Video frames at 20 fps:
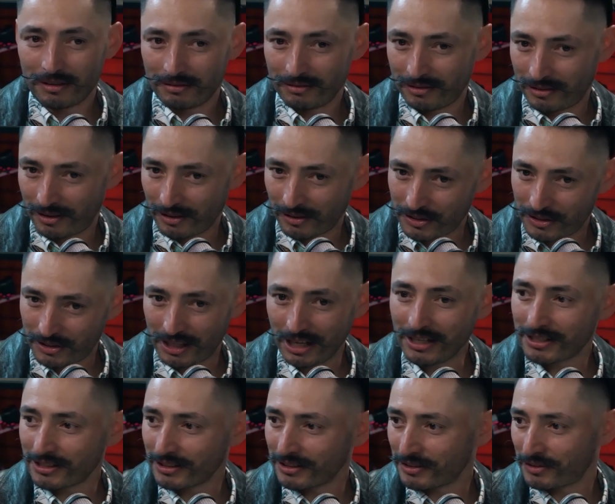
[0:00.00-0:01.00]
there's
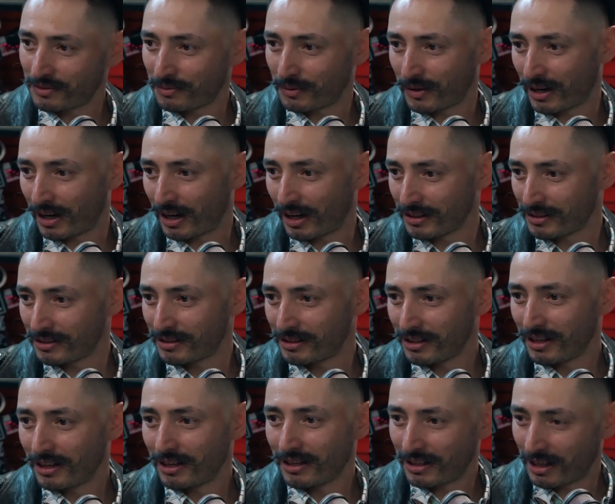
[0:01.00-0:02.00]
seasons for us
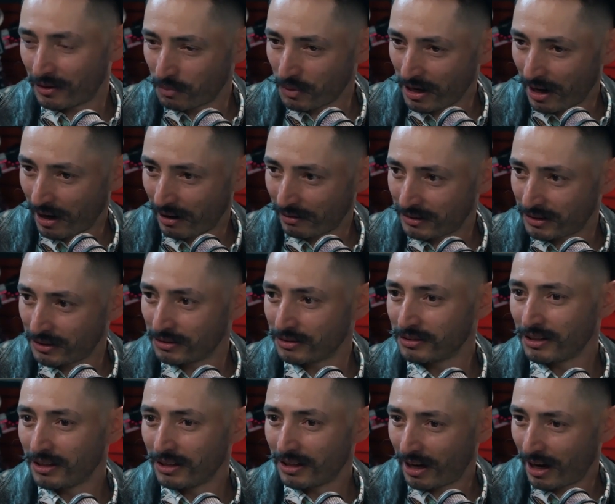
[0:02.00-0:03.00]
that we have to
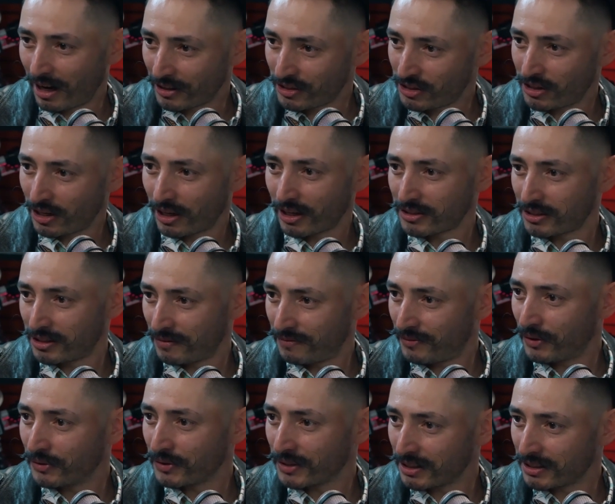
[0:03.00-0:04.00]
adjust the
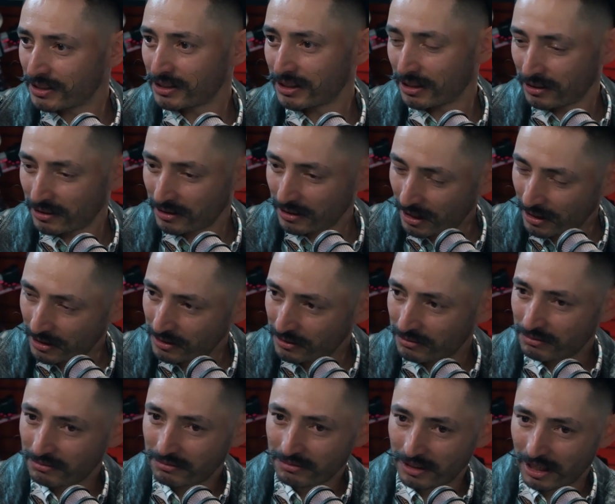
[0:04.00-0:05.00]
focus and
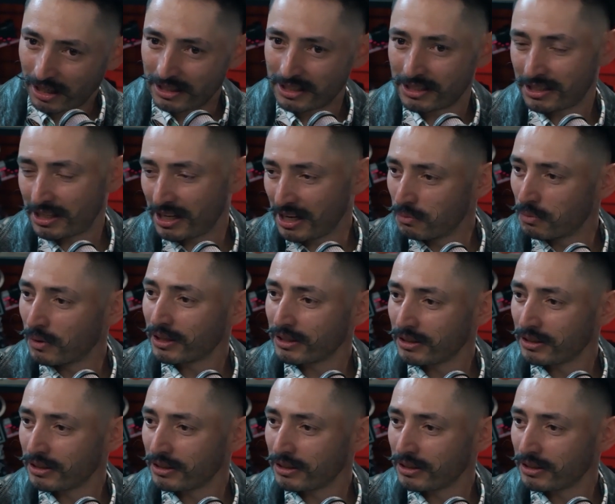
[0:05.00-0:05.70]
see what